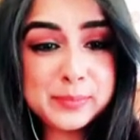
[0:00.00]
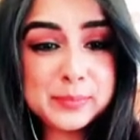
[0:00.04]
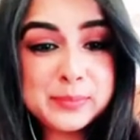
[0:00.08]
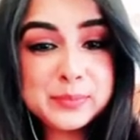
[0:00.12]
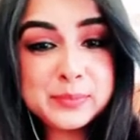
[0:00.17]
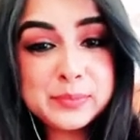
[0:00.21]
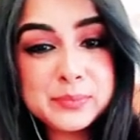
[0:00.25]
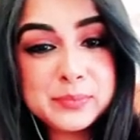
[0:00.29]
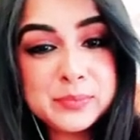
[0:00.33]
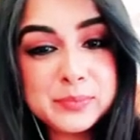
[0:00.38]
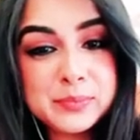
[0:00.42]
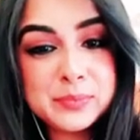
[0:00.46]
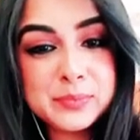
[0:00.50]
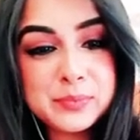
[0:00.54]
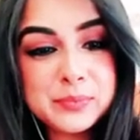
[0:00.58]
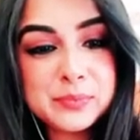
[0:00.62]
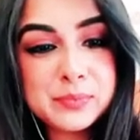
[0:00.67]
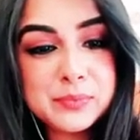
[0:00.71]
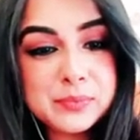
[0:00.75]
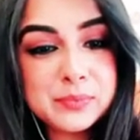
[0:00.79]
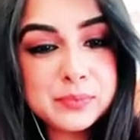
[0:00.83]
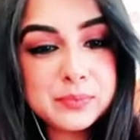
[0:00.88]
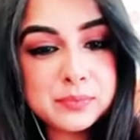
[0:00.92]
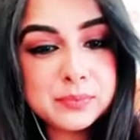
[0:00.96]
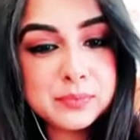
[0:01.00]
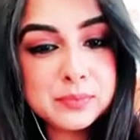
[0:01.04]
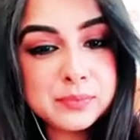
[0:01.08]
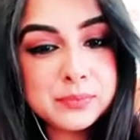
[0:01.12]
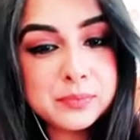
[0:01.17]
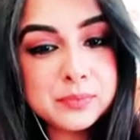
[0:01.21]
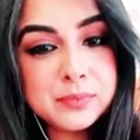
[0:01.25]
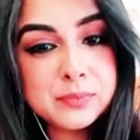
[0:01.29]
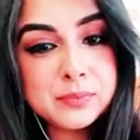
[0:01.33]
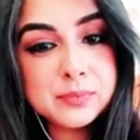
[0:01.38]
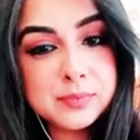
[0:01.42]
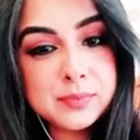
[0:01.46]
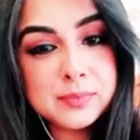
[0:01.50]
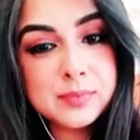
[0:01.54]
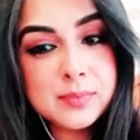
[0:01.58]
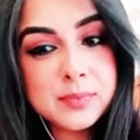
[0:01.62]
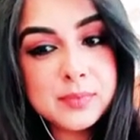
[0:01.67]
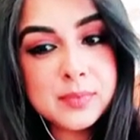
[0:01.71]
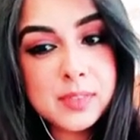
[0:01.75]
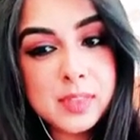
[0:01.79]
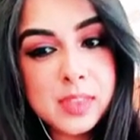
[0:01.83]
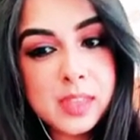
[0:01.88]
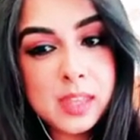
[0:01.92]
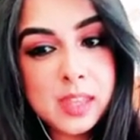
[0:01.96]

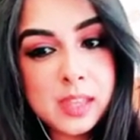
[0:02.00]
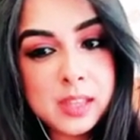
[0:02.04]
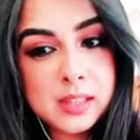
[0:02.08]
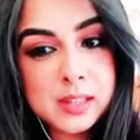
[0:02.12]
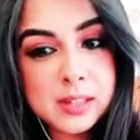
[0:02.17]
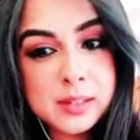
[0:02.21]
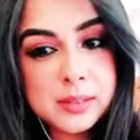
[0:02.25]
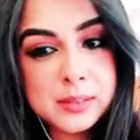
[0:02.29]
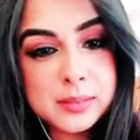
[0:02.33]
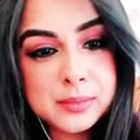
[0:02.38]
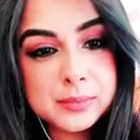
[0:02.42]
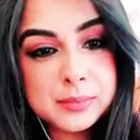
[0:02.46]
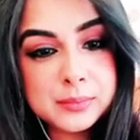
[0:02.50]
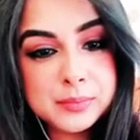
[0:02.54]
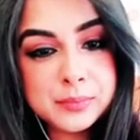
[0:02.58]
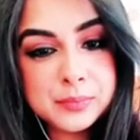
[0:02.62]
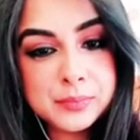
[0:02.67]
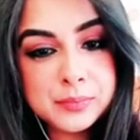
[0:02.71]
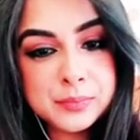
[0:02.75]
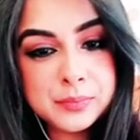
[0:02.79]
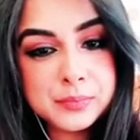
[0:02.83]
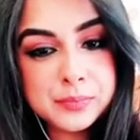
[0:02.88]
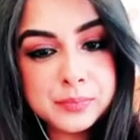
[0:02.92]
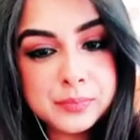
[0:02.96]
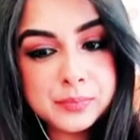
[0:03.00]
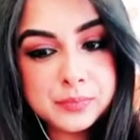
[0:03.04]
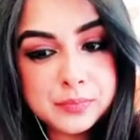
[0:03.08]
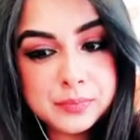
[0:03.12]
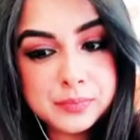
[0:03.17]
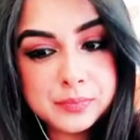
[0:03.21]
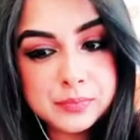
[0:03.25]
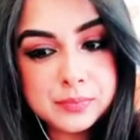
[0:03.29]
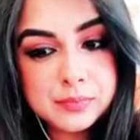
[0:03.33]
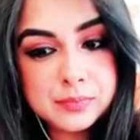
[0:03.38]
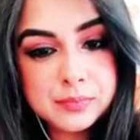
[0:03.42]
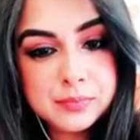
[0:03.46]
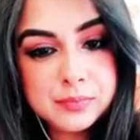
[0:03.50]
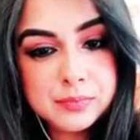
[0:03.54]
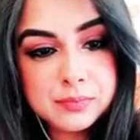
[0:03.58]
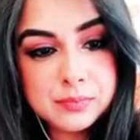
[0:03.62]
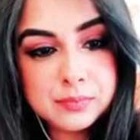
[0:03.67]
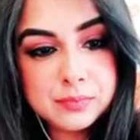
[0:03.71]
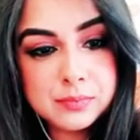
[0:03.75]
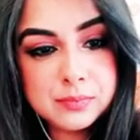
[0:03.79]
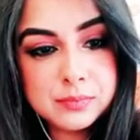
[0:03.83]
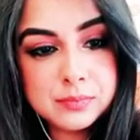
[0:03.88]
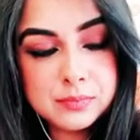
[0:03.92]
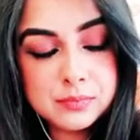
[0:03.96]

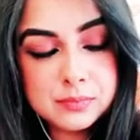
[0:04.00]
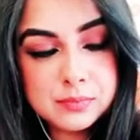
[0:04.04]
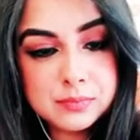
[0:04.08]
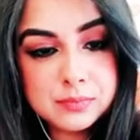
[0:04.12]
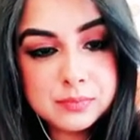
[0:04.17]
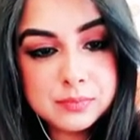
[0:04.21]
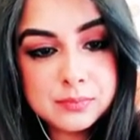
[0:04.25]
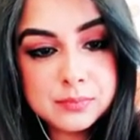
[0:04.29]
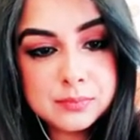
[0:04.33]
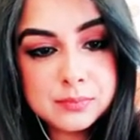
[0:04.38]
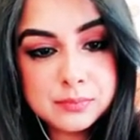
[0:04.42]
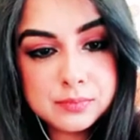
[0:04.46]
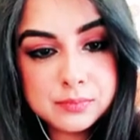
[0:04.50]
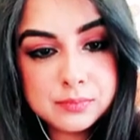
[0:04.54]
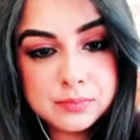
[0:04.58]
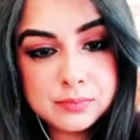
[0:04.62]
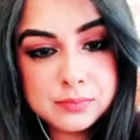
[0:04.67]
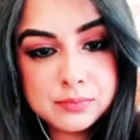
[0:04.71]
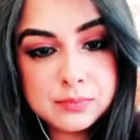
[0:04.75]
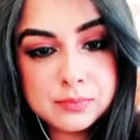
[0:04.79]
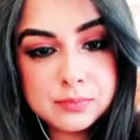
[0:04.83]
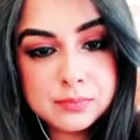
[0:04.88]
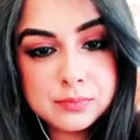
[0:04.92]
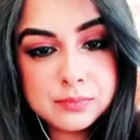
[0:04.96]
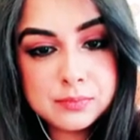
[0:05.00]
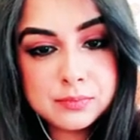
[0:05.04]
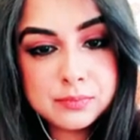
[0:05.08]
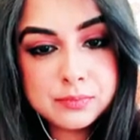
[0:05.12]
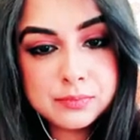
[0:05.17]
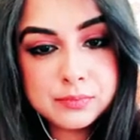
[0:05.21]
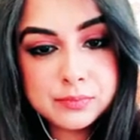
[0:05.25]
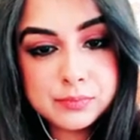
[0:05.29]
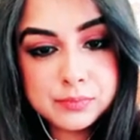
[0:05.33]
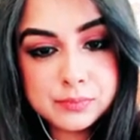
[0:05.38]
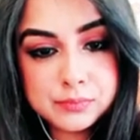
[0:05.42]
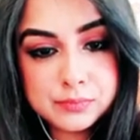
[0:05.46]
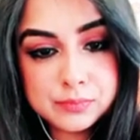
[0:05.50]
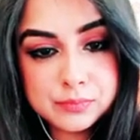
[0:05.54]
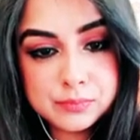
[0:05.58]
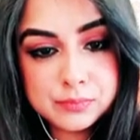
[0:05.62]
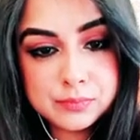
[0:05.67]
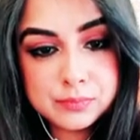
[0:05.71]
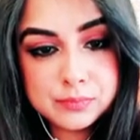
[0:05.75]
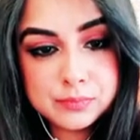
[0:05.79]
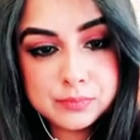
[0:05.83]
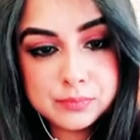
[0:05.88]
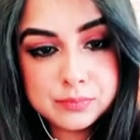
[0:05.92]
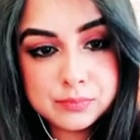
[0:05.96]

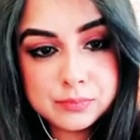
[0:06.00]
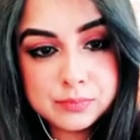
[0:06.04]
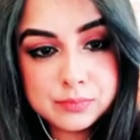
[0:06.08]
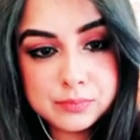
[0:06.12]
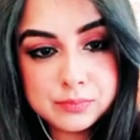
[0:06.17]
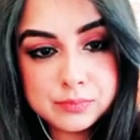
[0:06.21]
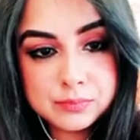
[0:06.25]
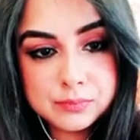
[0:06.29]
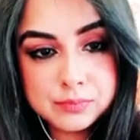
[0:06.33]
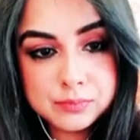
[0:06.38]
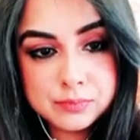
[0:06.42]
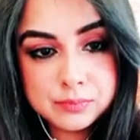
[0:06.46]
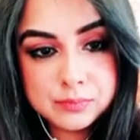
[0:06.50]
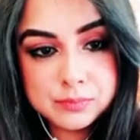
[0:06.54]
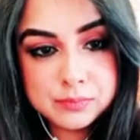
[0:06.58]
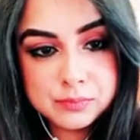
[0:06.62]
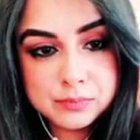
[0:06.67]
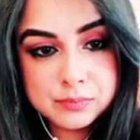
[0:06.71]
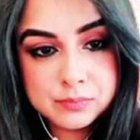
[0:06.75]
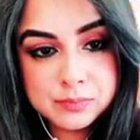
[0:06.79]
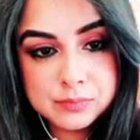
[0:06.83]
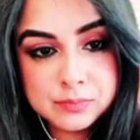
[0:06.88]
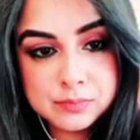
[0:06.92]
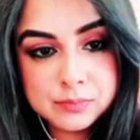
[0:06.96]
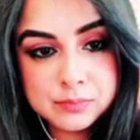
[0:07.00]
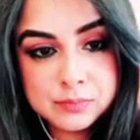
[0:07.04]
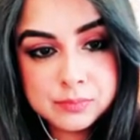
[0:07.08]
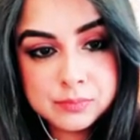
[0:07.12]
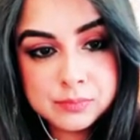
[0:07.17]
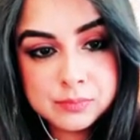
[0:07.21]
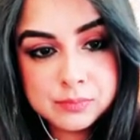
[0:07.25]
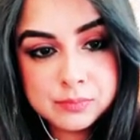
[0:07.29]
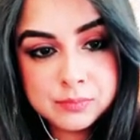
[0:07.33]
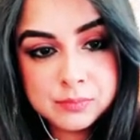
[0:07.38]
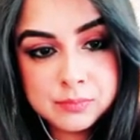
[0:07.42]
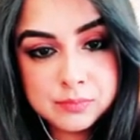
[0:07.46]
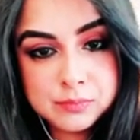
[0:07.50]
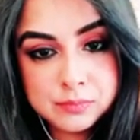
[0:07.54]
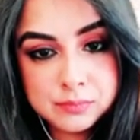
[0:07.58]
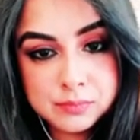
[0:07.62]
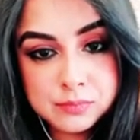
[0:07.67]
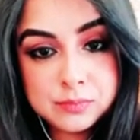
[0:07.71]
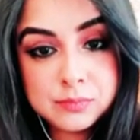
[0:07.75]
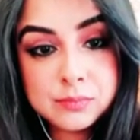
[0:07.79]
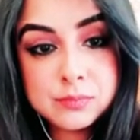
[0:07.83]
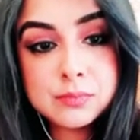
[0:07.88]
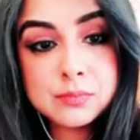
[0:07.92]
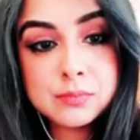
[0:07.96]

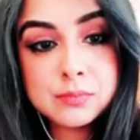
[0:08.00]
(silent)